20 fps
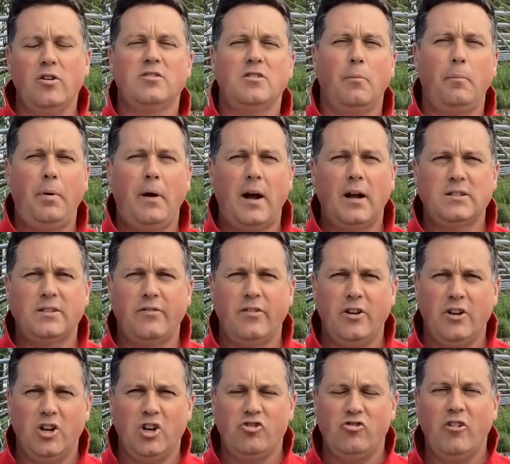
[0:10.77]
us on part of the
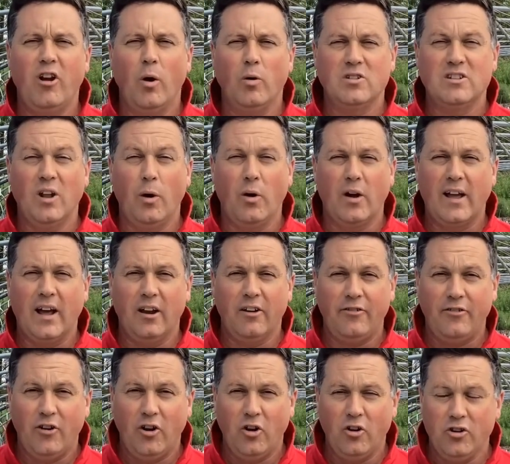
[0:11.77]
nursery known as Lower
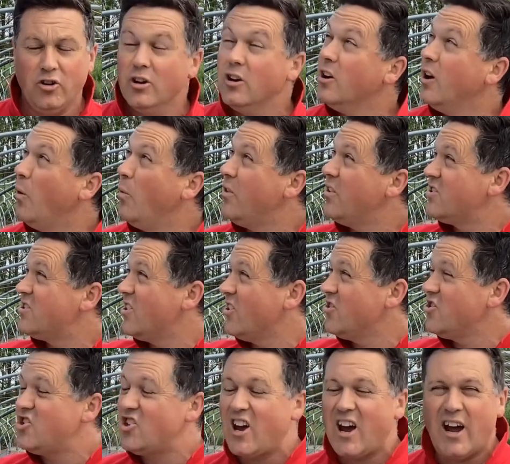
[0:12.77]
California, and with the sun
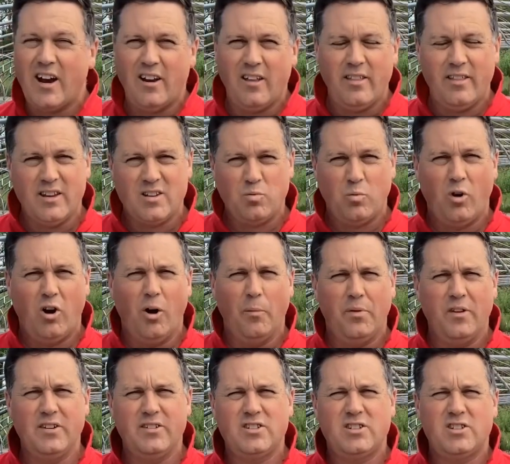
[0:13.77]
shining and this warmth
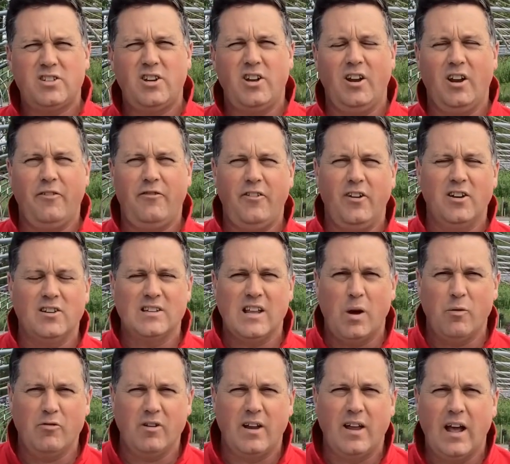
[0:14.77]
it certainly feels
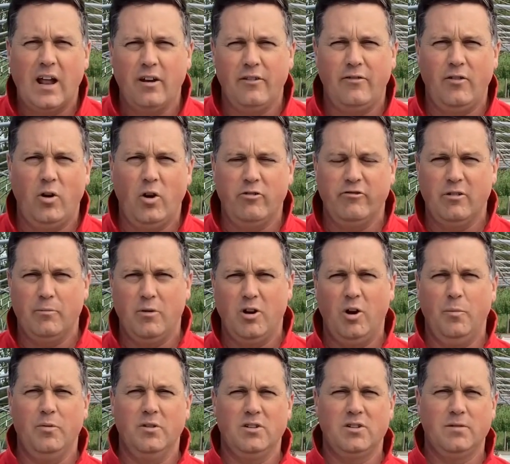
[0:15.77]
like we're in California at the
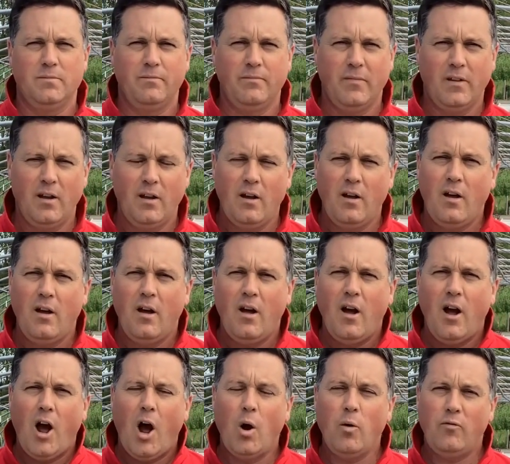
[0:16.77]
moment.
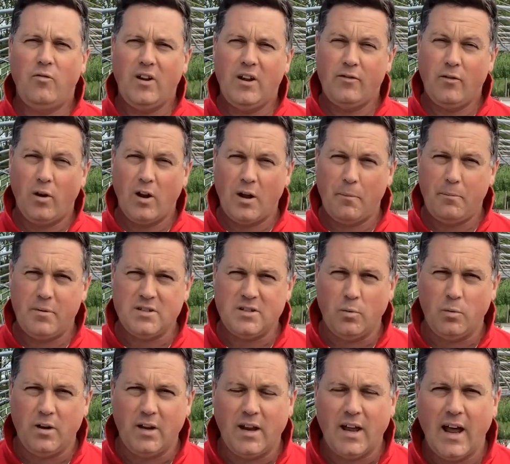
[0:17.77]
Hopefully you've all had busy
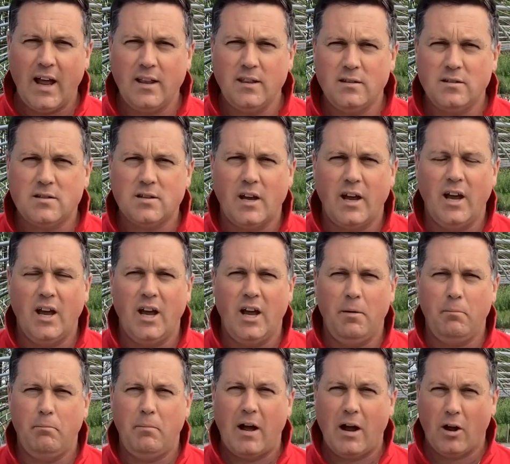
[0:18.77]
weekends,
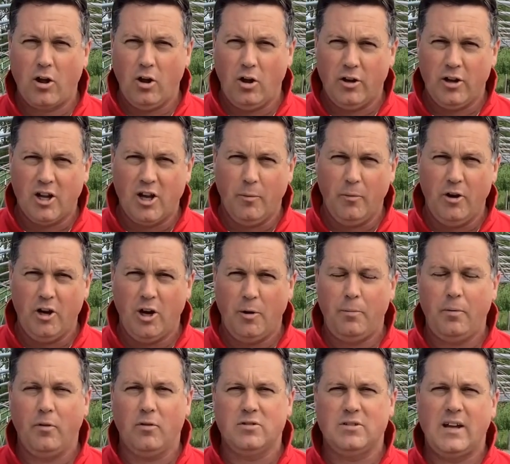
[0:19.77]
bank holiday coming up,
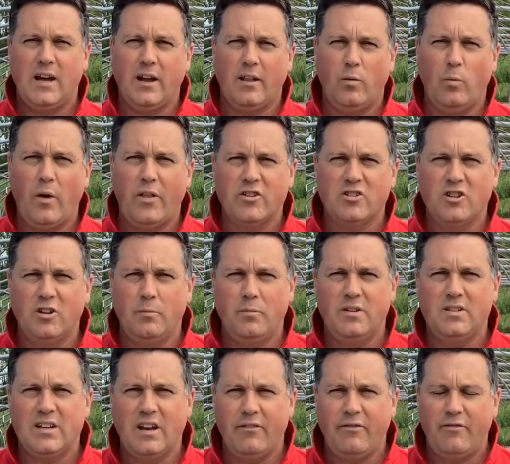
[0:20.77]
looks like the weather's going to be
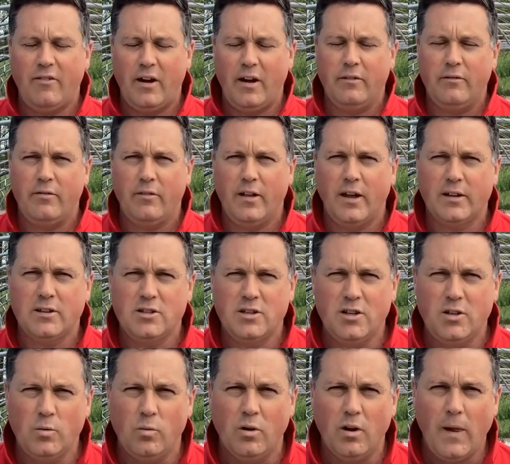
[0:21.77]
set fine for that
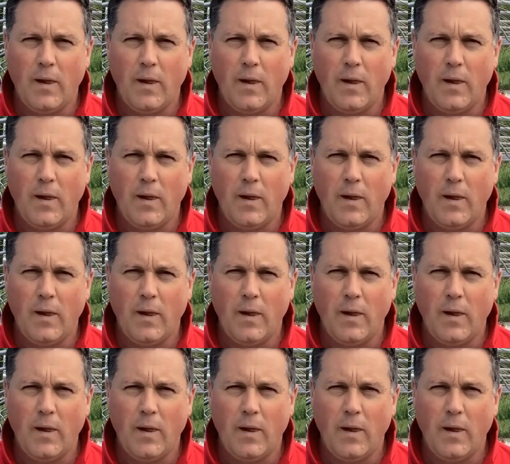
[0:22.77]
too.